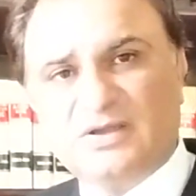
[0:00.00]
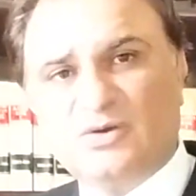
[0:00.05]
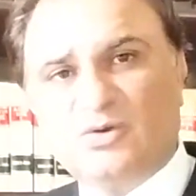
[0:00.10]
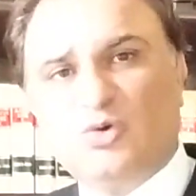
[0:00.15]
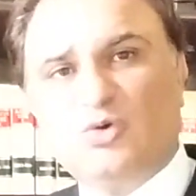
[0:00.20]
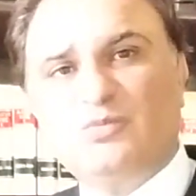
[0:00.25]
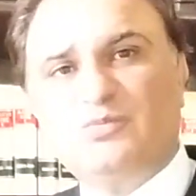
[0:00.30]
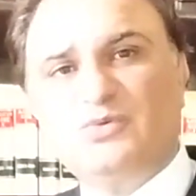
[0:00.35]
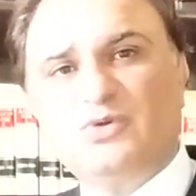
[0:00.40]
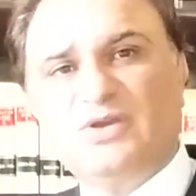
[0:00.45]

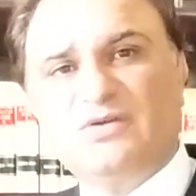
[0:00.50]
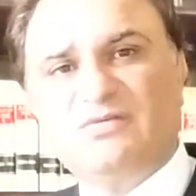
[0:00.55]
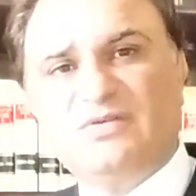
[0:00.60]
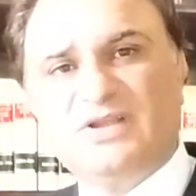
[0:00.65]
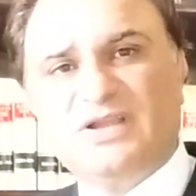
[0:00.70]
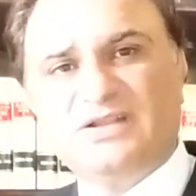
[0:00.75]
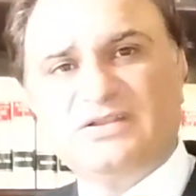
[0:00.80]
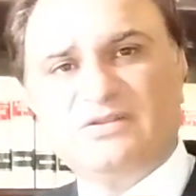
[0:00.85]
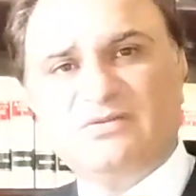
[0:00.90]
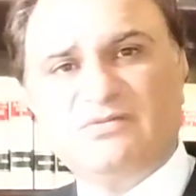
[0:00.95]
Hope you have
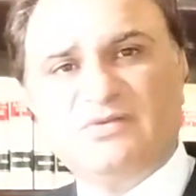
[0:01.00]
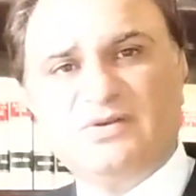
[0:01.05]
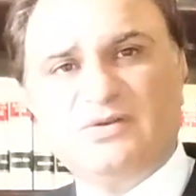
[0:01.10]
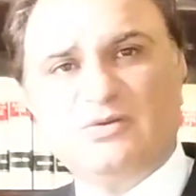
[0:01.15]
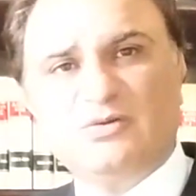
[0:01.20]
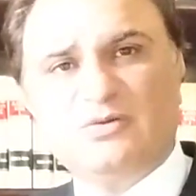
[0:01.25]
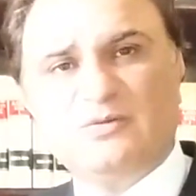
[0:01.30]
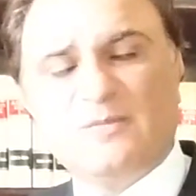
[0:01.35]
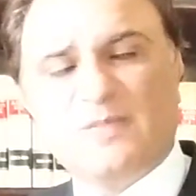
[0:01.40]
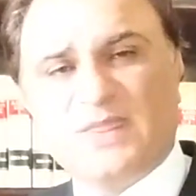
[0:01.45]
liked the
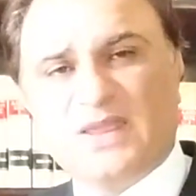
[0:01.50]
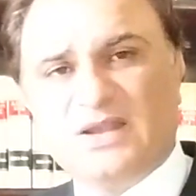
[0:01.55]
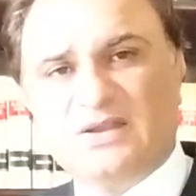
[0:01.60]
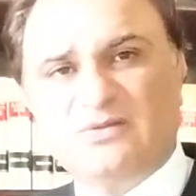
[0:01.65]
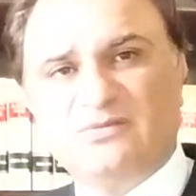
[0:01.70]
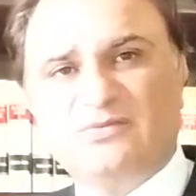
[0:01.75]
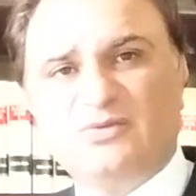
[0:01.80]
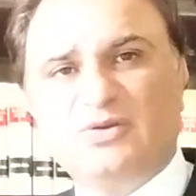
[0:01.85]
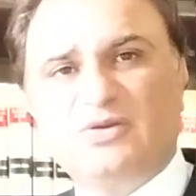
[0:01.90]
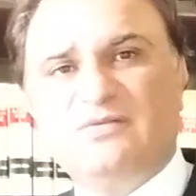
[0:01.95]
video, and
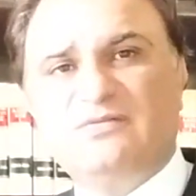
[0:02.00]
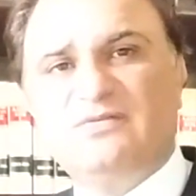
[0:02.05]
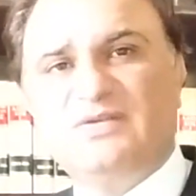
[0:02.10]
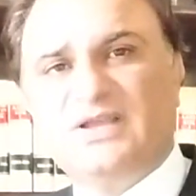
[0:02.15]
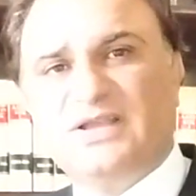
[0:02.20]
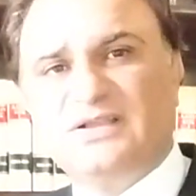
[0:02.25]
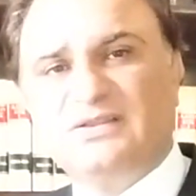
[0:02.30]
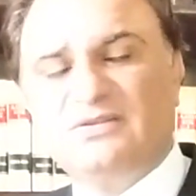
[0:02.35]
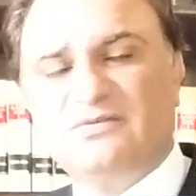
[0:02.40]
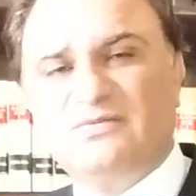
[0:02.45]
if you have
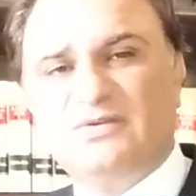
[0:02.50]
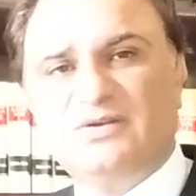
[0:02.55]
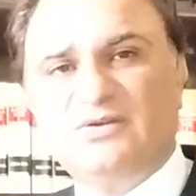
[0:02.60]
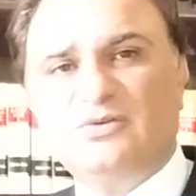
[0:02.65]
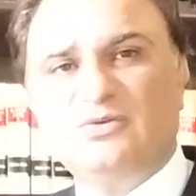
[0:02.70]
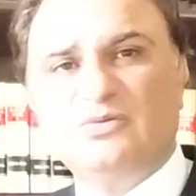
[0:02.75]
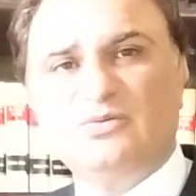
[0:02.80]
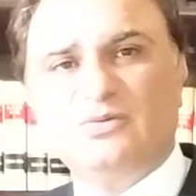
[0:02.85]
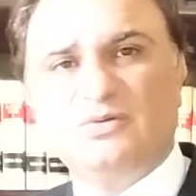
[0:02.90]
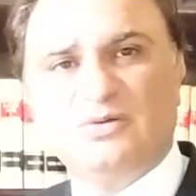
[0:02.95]
liked the
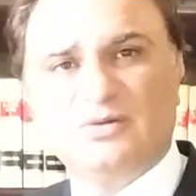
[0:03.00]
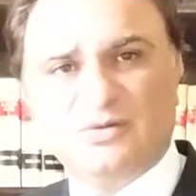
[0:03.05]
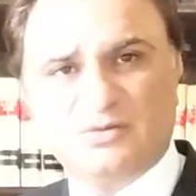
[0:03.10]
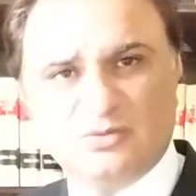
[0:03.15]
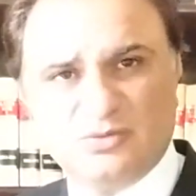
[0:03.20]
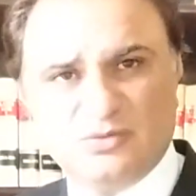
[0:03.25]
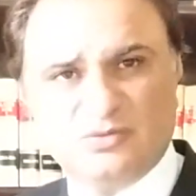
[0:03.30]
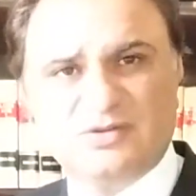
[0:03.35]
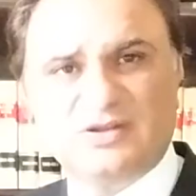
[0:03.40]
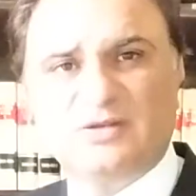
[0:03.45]
video,
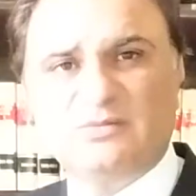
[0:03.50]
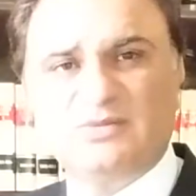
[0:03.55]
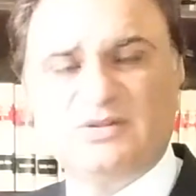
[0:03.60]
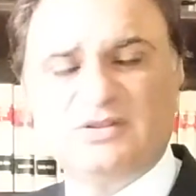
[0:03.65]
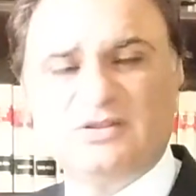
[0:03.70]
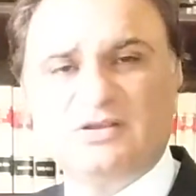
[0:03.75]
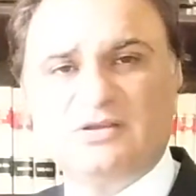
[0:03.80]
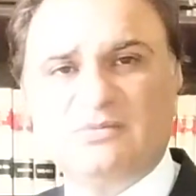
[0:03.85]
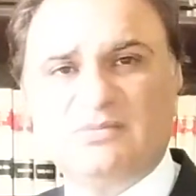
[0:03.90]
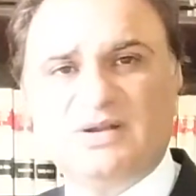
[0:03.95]
do send me
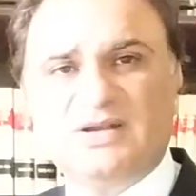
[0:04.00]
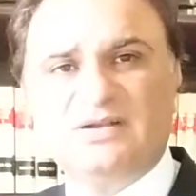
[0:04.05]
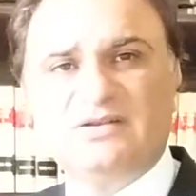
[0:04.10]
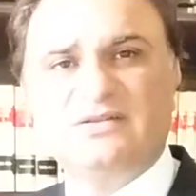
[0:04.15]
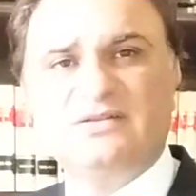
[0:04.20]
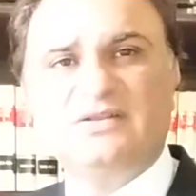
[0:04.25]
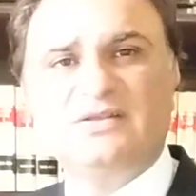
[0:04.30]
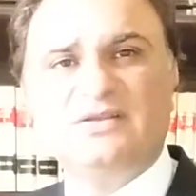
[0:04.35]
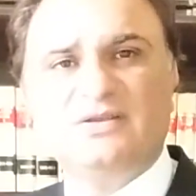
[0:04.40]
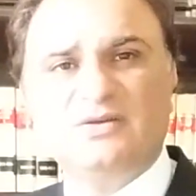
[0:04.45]
the
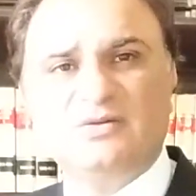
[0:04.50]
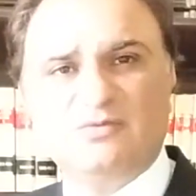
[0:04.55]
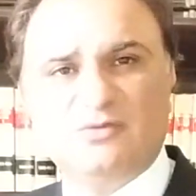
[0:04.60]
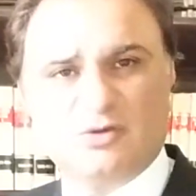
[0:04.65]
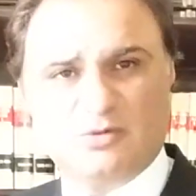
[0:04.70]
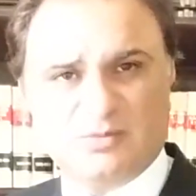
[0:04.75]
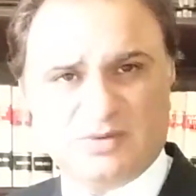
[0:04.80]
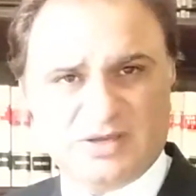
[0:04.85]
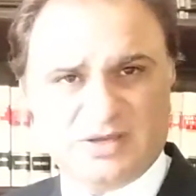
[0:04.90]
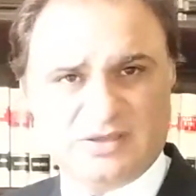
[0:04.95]
comments
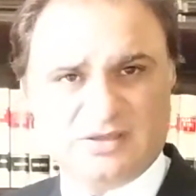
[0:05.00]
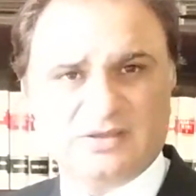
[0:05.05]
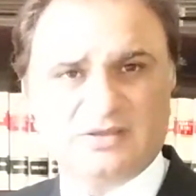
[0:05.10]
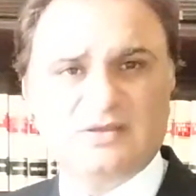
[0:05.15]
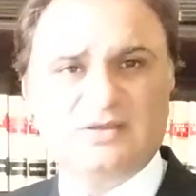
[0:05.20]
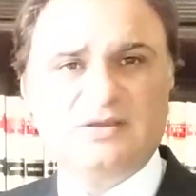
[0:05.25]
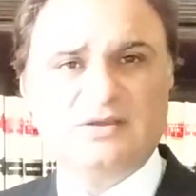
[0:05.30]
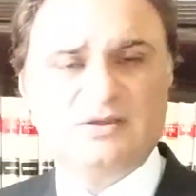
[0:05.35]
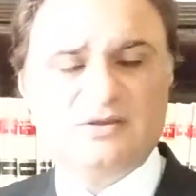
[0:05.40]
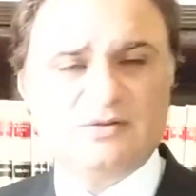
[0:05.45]
for my
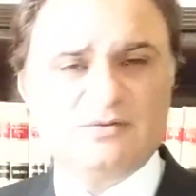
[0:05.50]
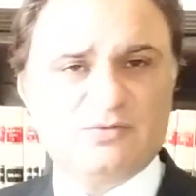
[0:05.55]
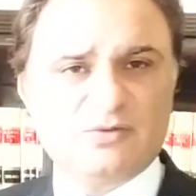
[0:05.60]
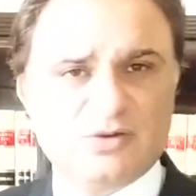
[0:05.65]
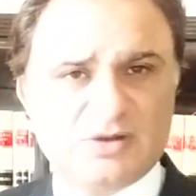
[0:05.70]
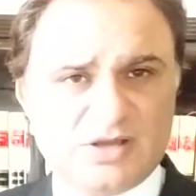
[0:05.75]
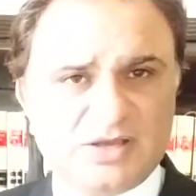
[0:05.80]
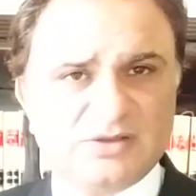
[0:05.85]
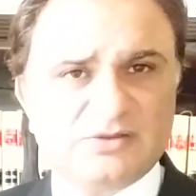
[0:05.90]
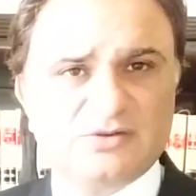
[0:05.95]

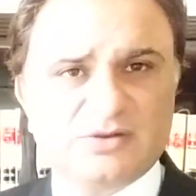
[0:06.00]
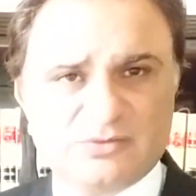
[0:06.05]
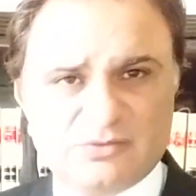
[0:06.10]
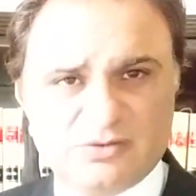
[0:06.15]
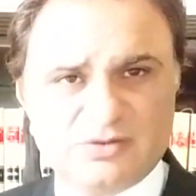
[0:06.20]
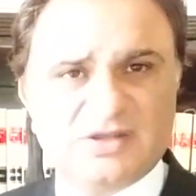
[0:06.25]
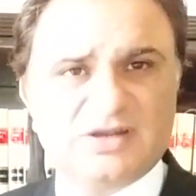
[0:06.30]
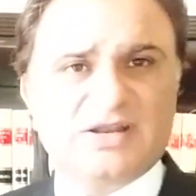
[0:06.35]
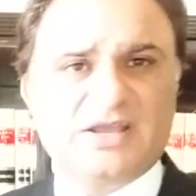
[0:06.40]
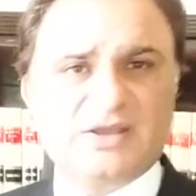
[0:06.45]
so
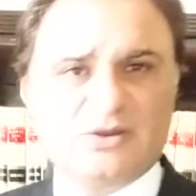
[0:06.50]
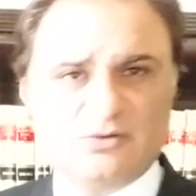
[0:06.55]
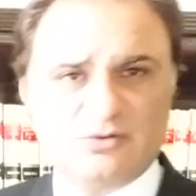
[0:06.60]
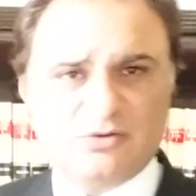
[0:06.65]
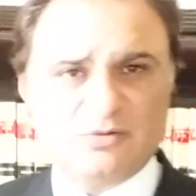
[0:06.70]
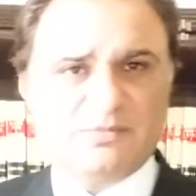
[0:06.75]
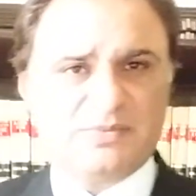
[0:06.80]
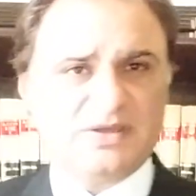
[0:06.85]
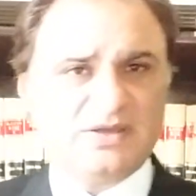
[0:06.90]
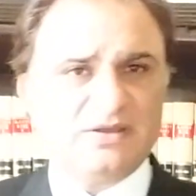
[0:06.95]
that I could
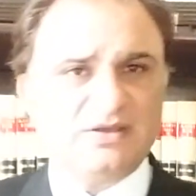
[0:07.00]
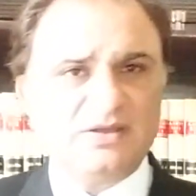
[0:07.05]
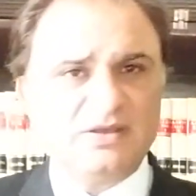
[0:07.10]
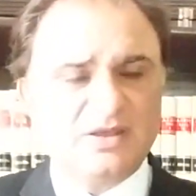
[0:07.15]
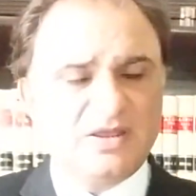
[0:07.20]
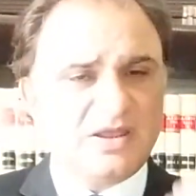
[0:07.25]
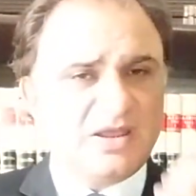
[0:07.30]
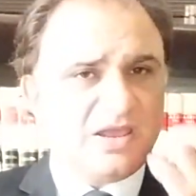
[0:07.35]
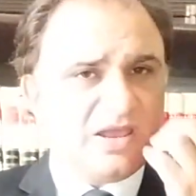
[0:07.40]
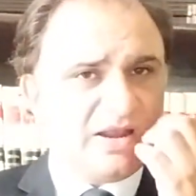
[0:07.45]
prepare
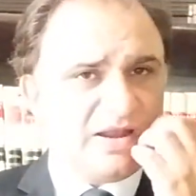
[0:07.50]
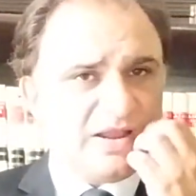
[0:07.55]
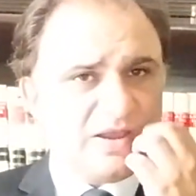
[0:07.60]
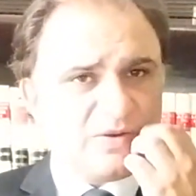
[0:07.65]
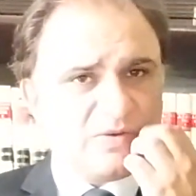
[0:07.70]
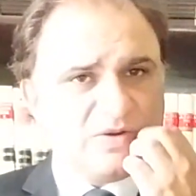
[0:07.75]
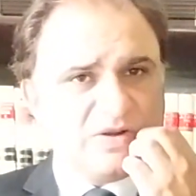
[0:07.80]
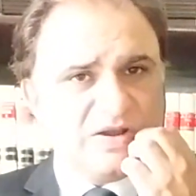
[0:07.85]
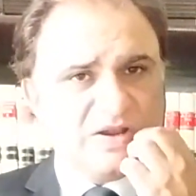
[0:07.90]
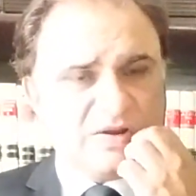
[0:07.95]
and I
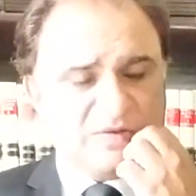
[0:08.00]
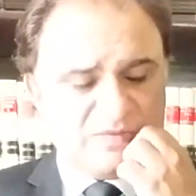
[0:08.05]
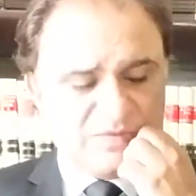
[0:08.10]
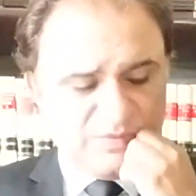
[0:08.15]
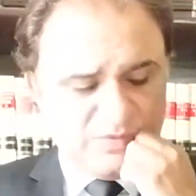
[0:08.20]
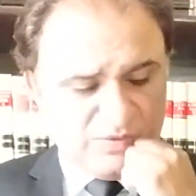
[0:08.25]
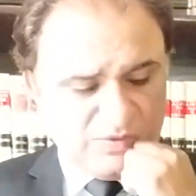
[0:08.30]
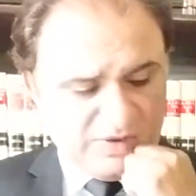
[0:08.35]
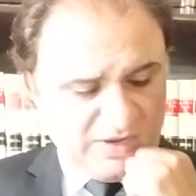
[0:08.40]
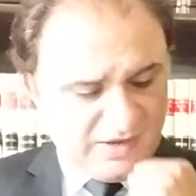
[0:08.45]
could learn from
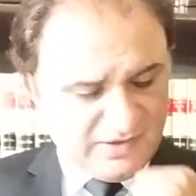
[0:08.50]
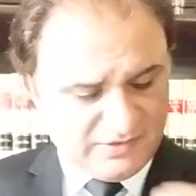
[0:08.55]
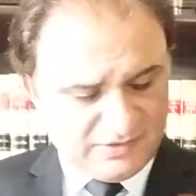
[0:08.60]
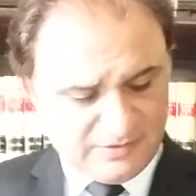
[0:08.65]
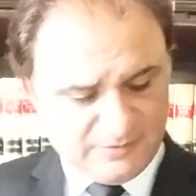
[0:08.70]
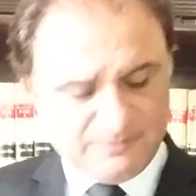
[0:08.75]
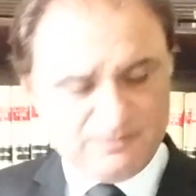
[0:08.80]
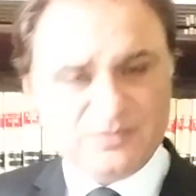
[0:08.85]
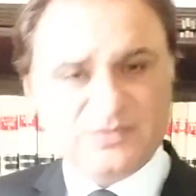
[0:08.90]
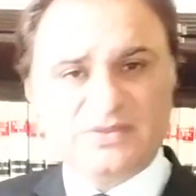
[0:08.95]
you guys.
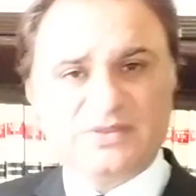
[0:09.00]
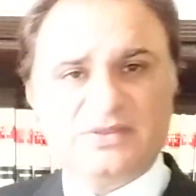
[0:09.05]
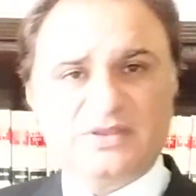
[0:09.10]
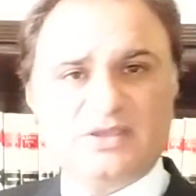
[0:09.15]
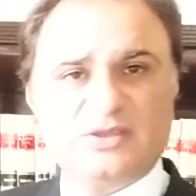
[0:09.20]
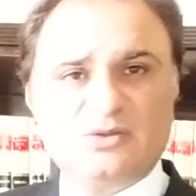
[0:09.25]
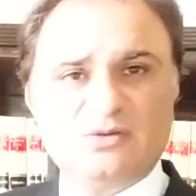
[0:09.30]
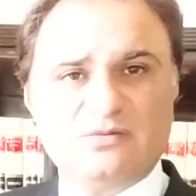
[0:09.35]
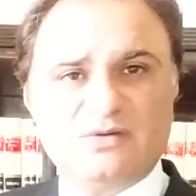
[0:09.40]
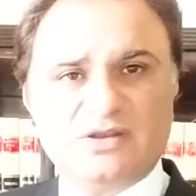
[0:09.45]

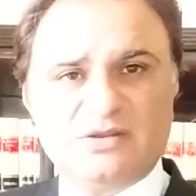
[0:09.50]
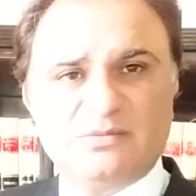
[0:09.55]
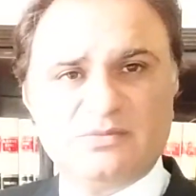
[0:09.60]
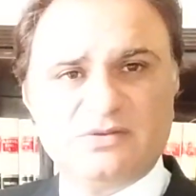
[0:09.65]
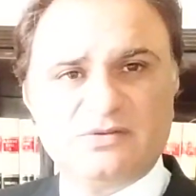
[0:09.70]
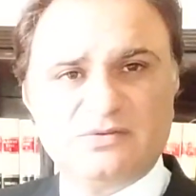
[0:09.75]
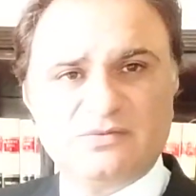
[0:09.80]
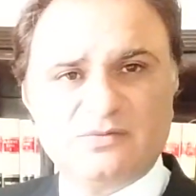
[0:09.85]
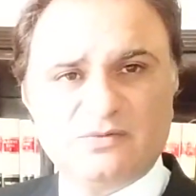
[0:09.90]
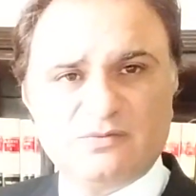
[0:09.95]
Thank you very
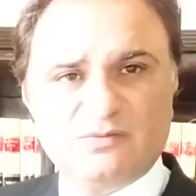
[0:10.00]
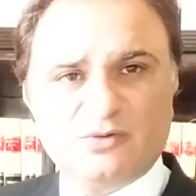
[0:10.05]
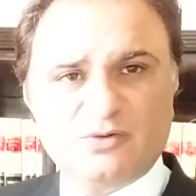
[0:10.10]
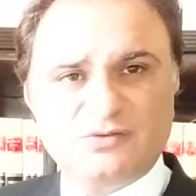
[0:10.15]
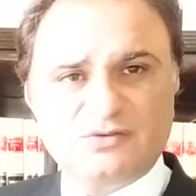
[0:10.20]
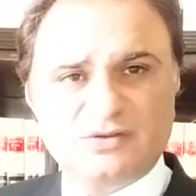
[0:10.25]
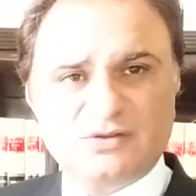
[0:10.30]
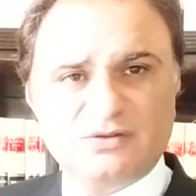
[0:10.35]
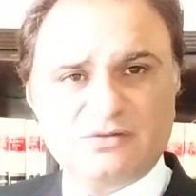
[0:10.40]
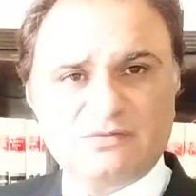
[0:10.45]
much for
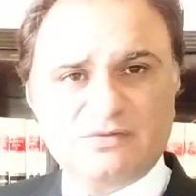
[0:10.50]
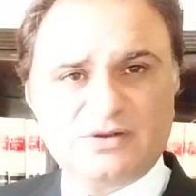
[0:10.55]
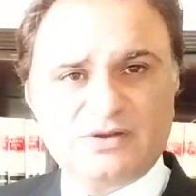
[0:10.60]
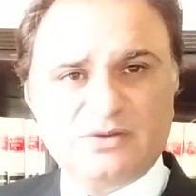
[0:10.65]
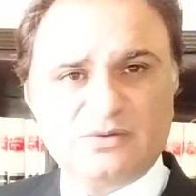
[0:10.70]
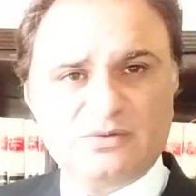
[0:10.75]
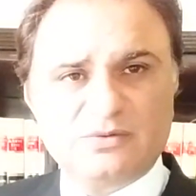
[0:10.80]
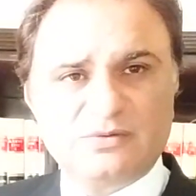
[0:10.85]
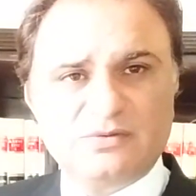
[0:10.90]
watching the video.